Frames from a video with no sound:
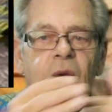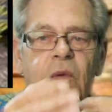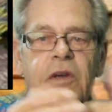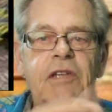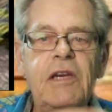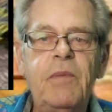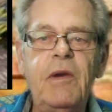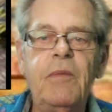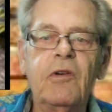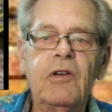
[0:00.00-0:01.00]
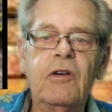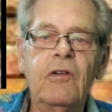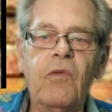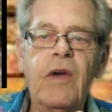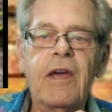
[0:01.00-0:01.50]
We see people
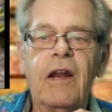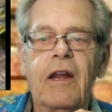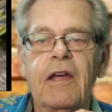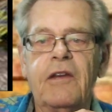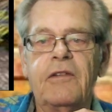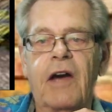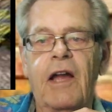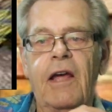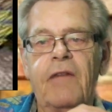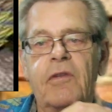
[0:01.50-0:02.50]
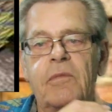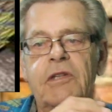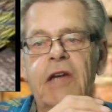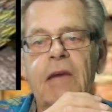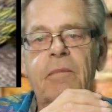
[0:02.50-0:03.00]
killed regularly in Thailand from
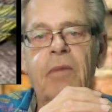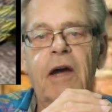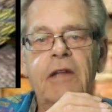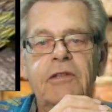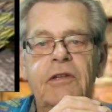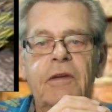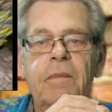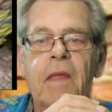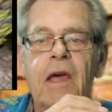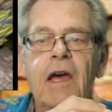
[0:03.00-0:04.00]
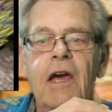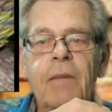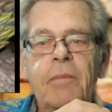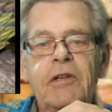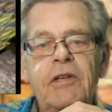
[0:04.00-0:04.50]
snake bites,
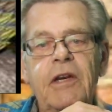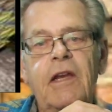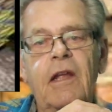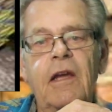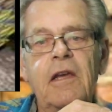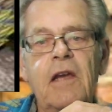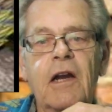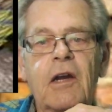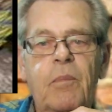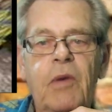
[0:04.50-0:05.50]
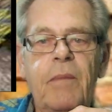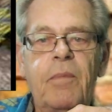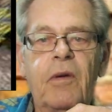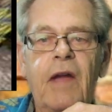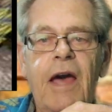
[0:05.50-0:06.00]
in particular younger
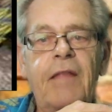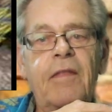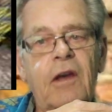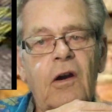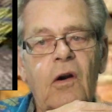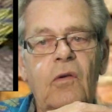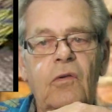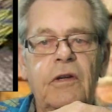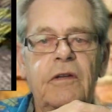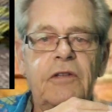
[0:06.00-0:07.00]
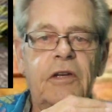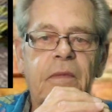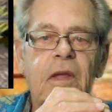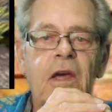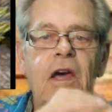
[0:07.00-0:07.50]
people and the old.
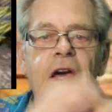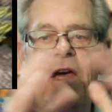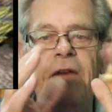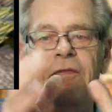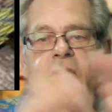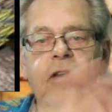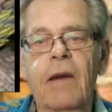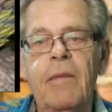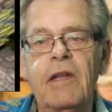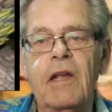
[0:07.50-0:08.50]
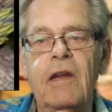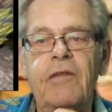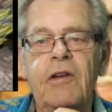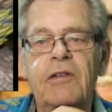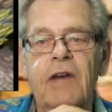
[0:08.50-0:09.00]
If you're coming to live
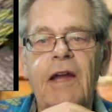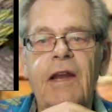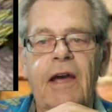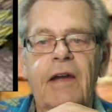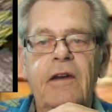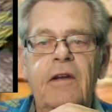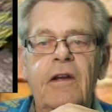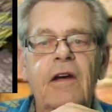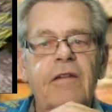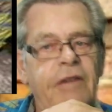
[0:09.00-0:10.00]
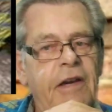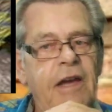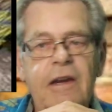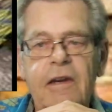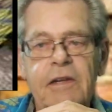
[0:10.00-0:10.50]
in Thailand,
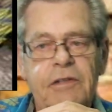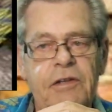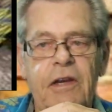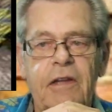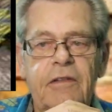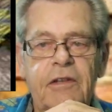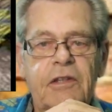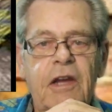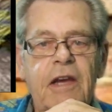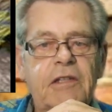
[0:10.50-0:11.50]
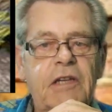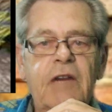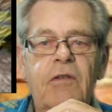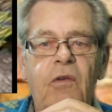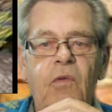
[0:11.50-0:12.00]
forget Disney. The snakes
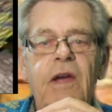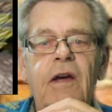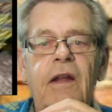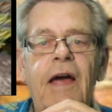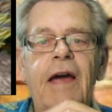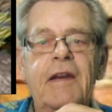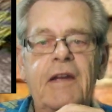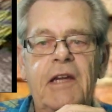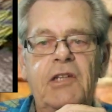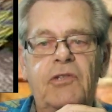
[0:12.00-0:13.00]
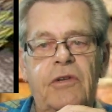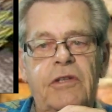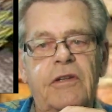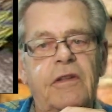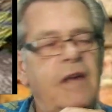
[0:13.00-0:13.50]
here are real and dangerous.
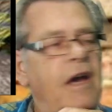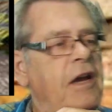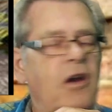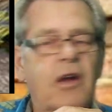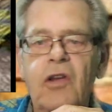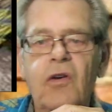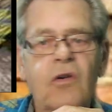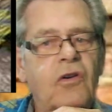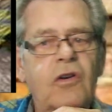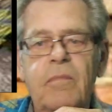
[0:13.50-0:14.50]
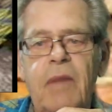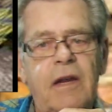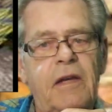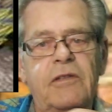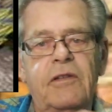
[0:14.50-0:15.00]
They're not your good
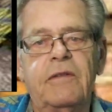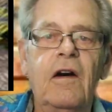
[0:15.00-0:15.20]
buddies.